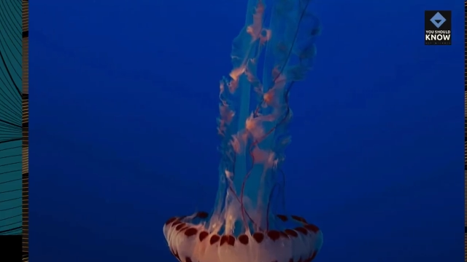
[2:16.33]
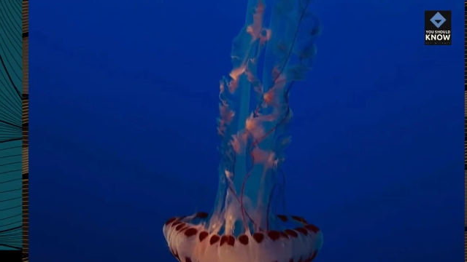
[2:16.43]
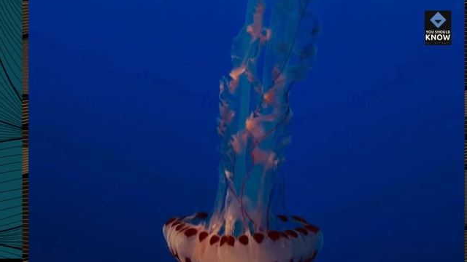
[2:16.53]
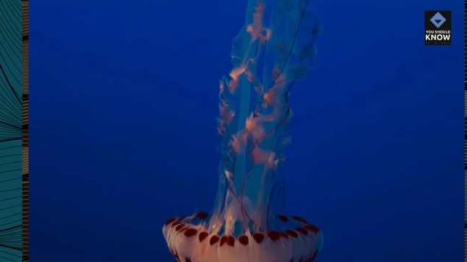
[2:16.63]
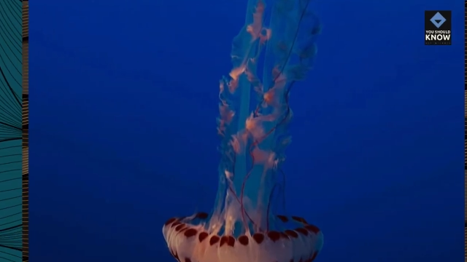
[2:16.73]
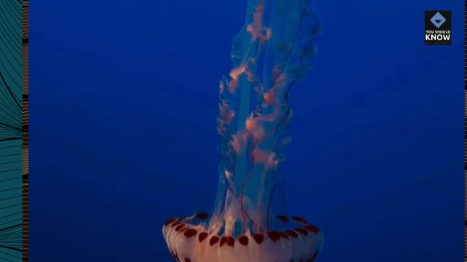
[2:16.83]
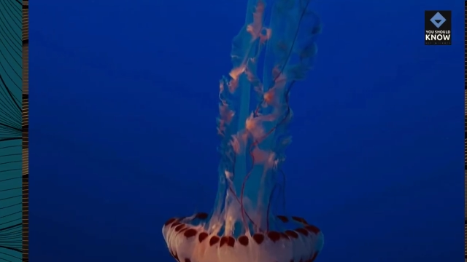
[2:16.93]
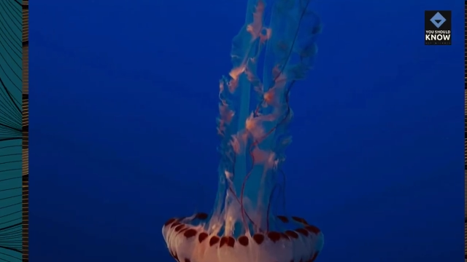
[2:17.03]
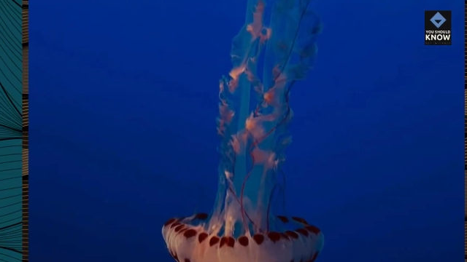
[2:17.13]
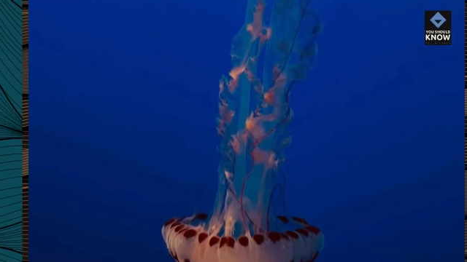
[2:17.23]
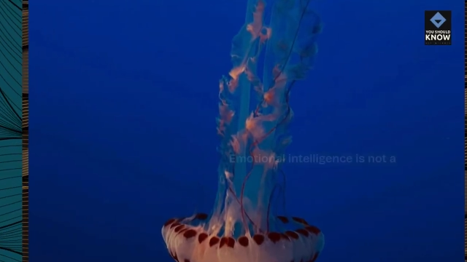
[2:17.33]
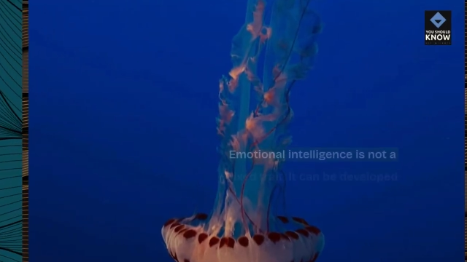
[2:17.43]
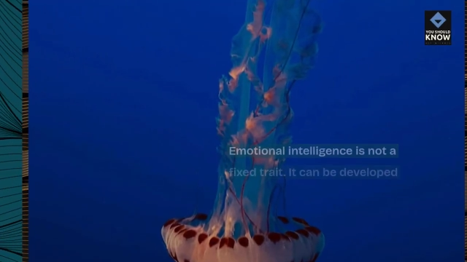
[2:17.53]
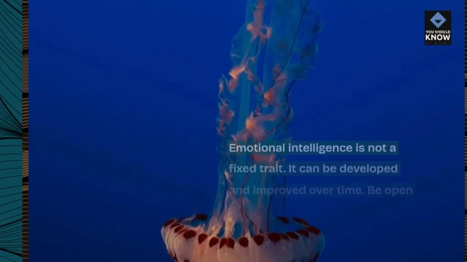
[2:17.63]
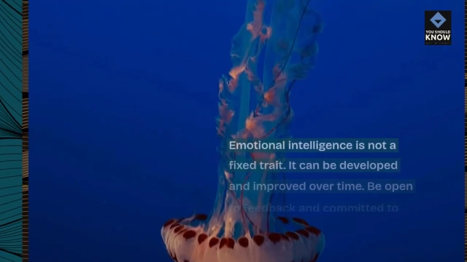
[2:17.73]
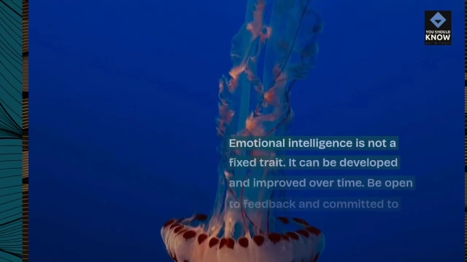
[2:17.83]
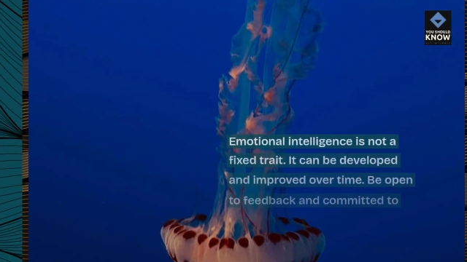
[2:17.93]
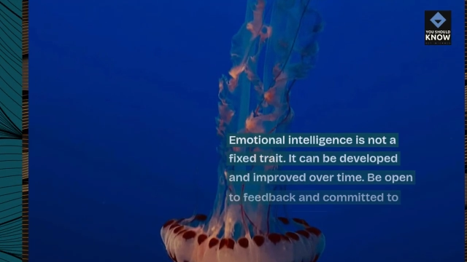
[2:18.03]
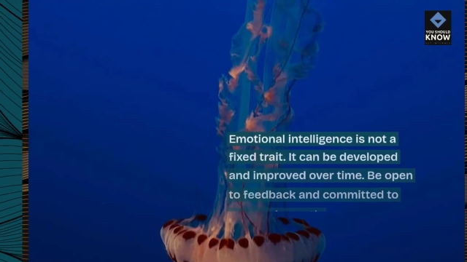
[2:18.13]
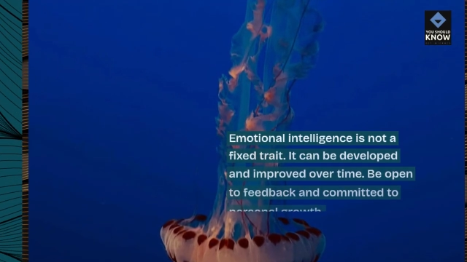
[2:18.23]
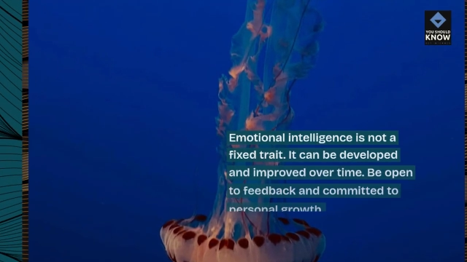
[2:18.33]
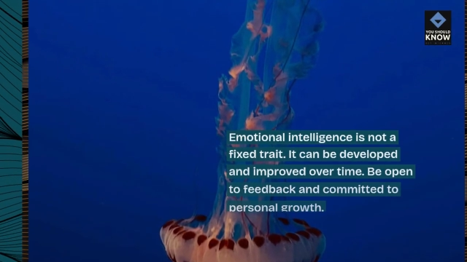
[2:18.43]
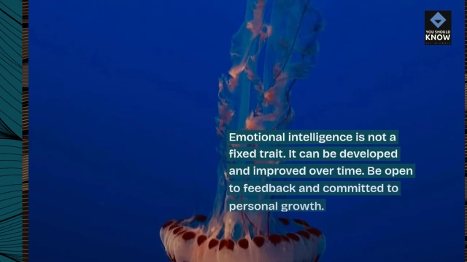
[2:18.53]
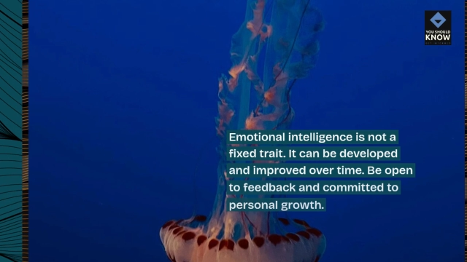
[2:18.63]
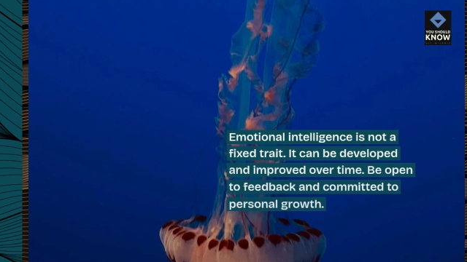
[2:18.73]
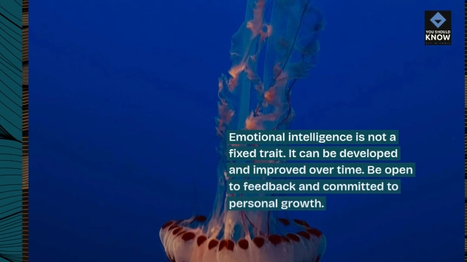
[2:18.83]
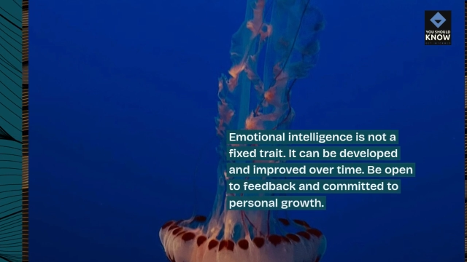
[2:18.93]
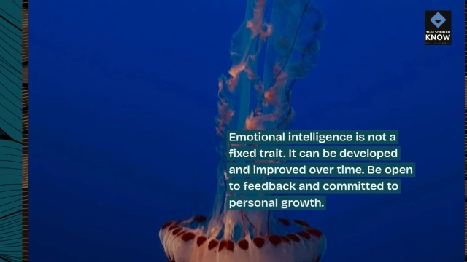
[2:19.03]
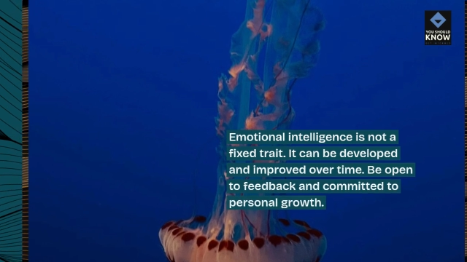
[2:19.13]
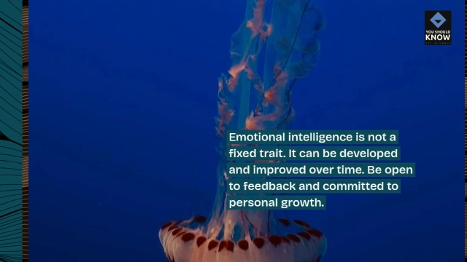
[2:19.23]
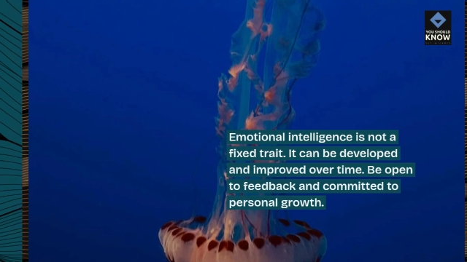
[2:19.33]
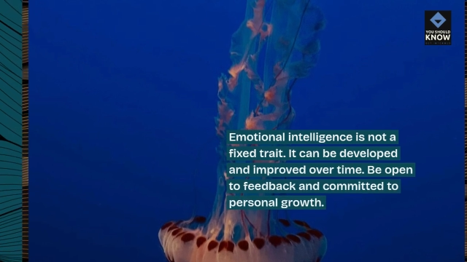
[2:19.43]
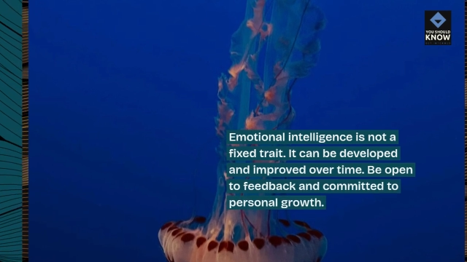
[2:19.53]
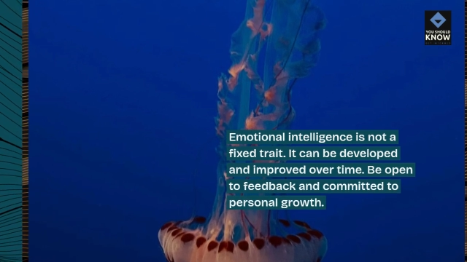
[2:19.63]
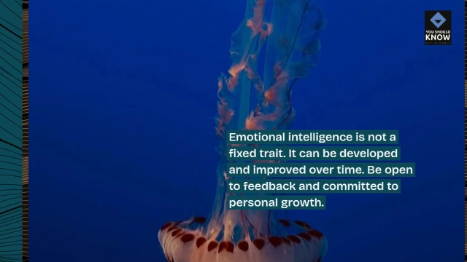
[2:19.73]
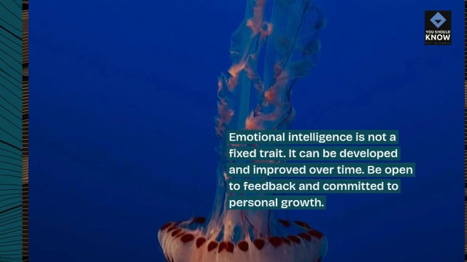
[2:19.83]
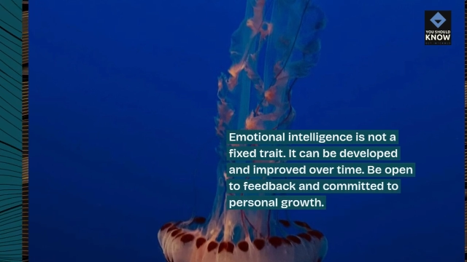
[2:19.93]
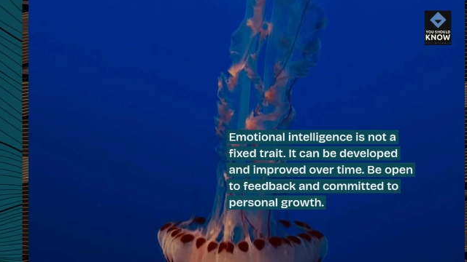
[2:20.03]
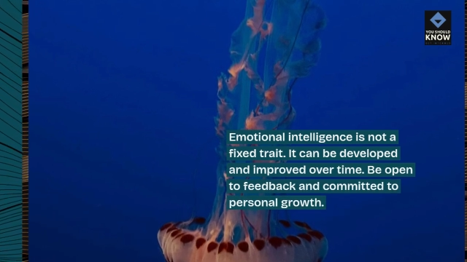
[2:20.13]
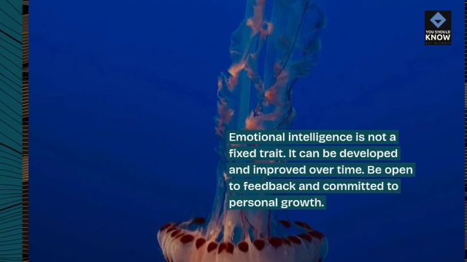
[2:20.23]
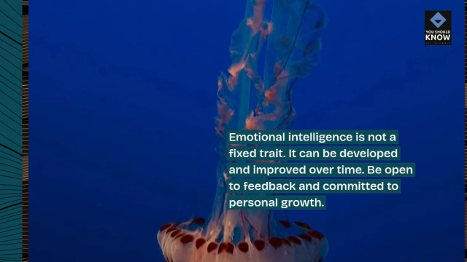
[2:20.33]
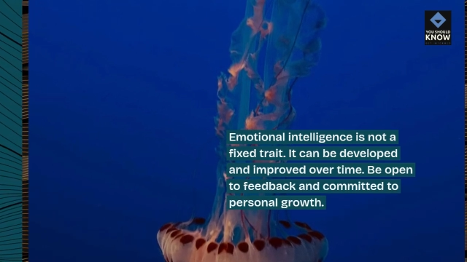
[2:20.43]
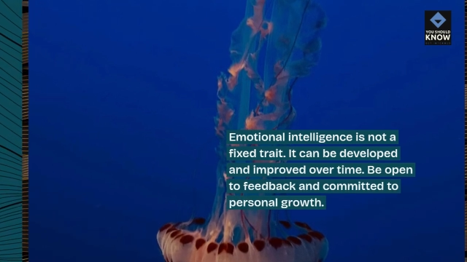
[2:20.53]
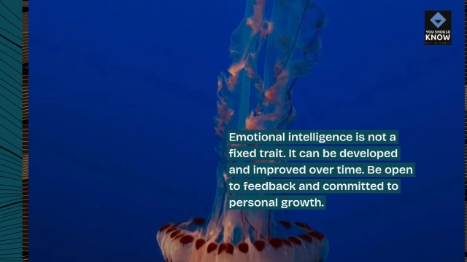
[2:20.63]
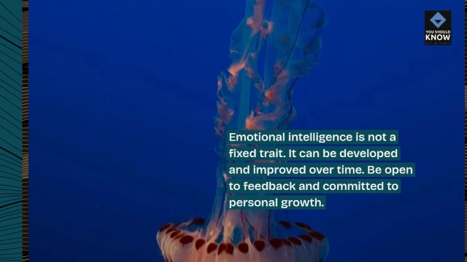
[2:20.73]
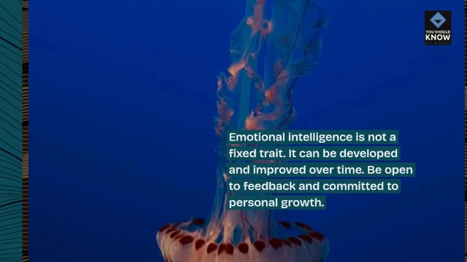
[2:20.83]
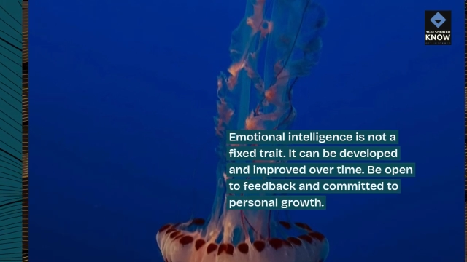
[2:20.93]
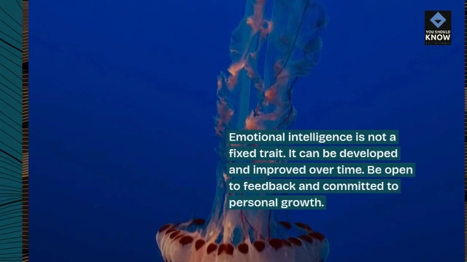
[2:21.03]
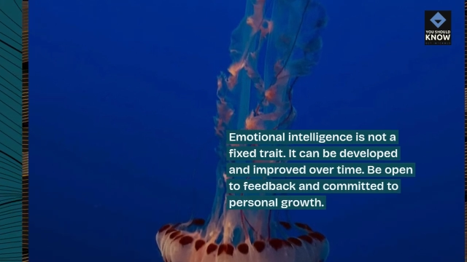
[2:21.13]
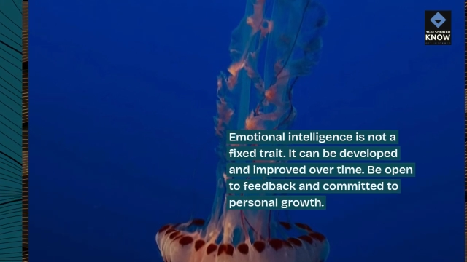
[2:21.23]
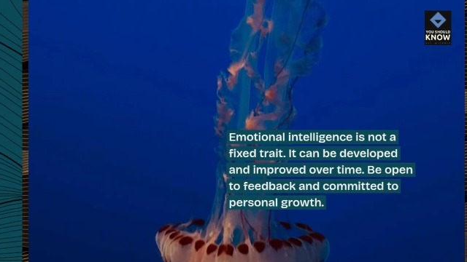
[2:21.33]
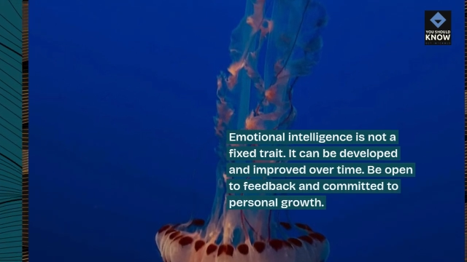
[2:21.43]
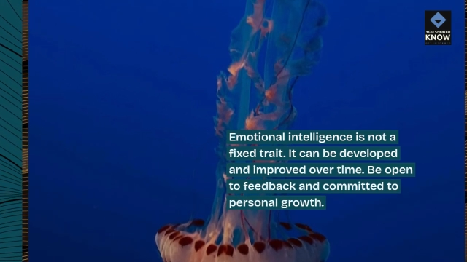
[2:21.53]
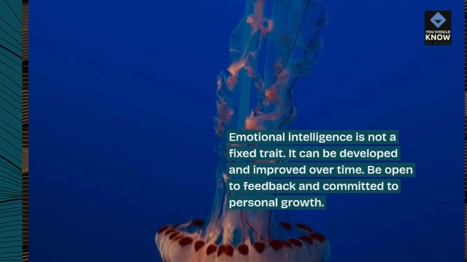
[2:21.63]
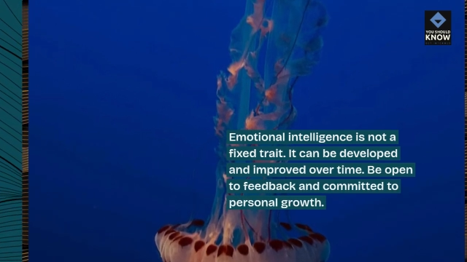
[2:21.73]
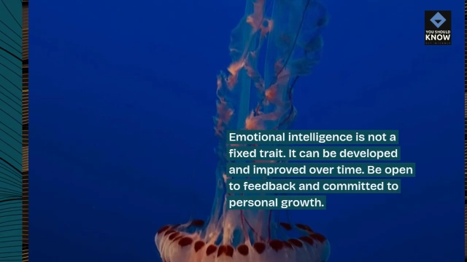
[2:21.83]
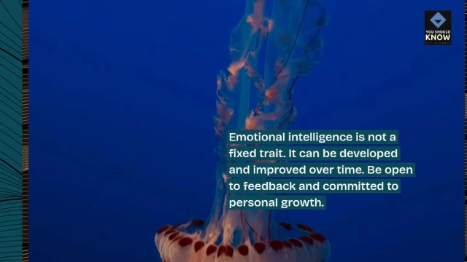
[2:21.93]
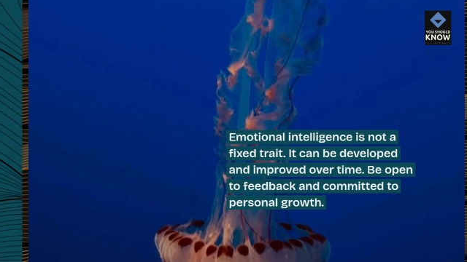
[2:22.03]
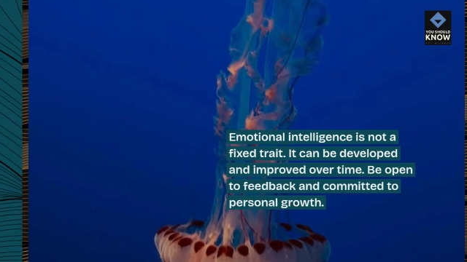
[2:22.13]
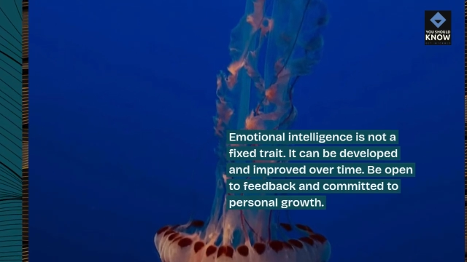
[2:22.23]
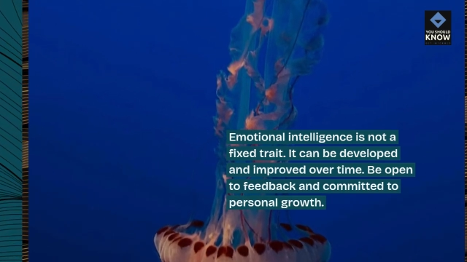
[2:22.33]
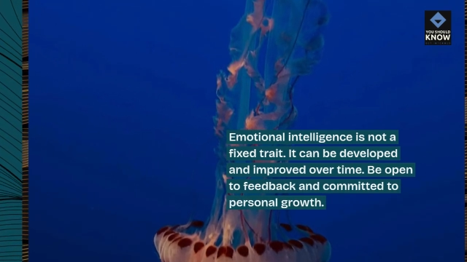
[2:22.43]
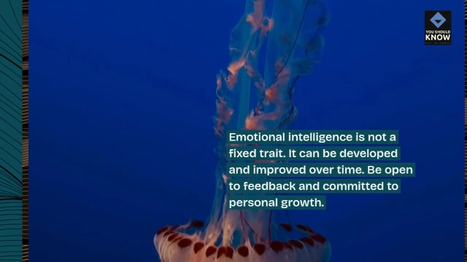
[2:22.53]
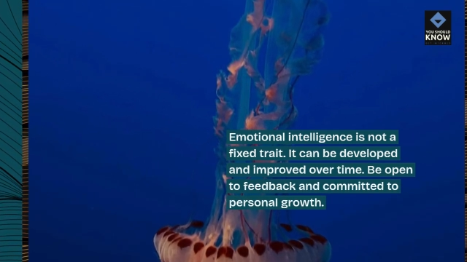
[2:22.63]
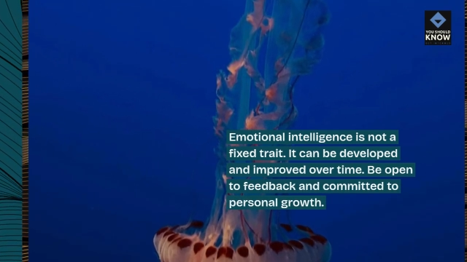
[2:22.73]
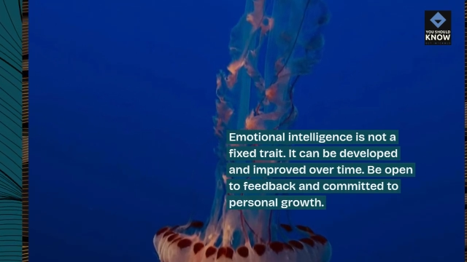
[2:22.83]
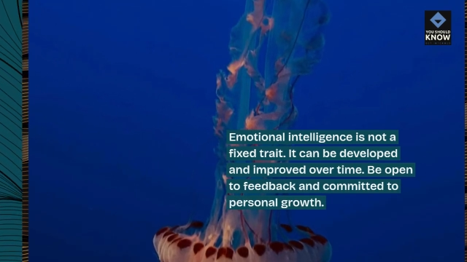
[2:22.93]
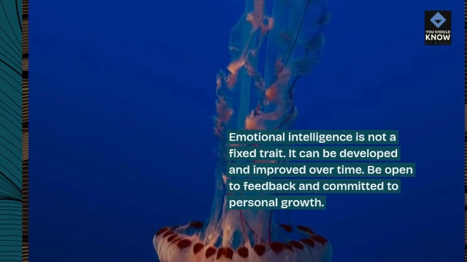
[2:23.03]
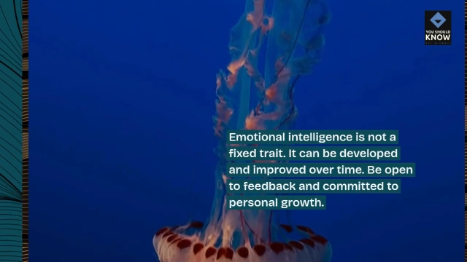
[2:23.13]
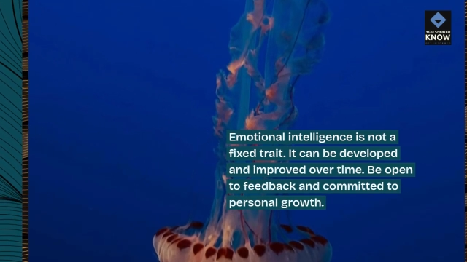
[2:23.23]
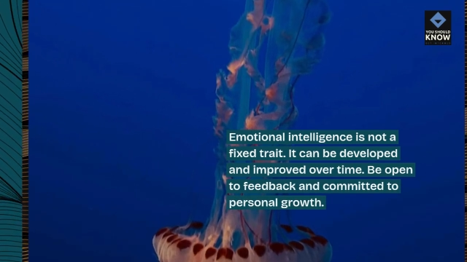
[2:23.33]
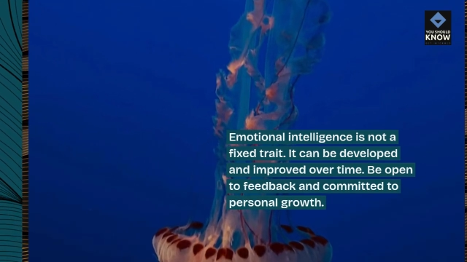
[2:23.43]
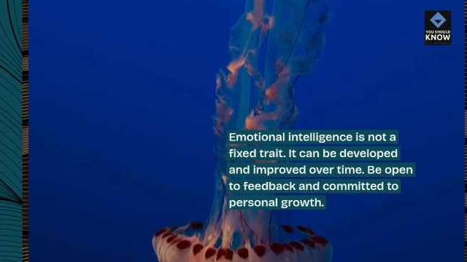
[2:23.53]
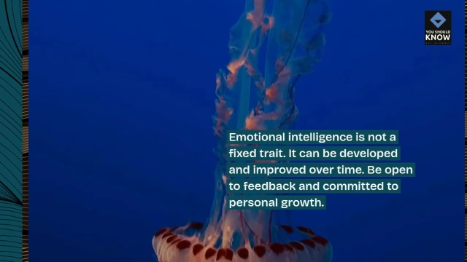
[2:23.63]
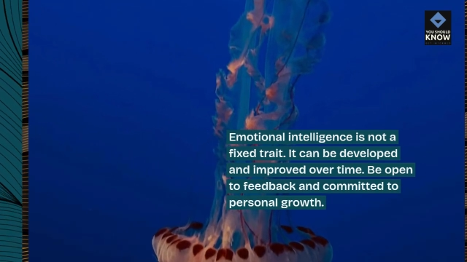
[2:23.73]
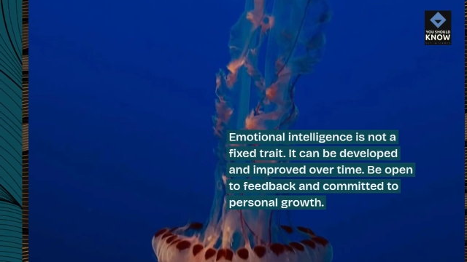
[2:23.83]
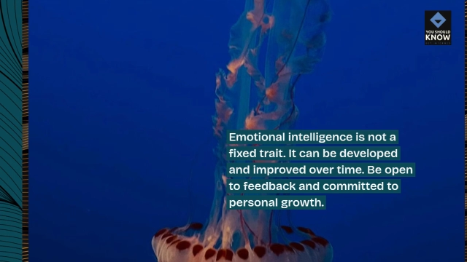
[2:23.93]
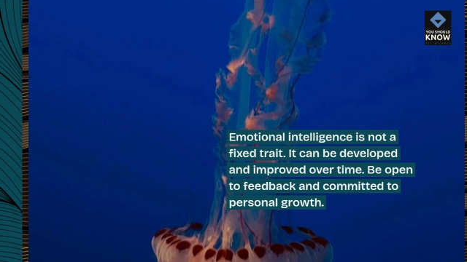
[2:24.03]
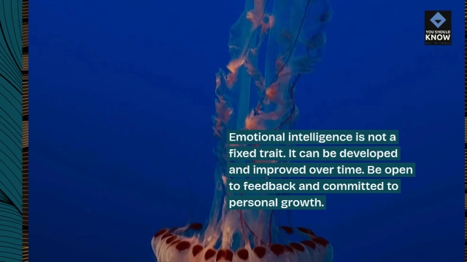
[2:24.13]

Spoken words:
No face is visible, so there are no lips to read.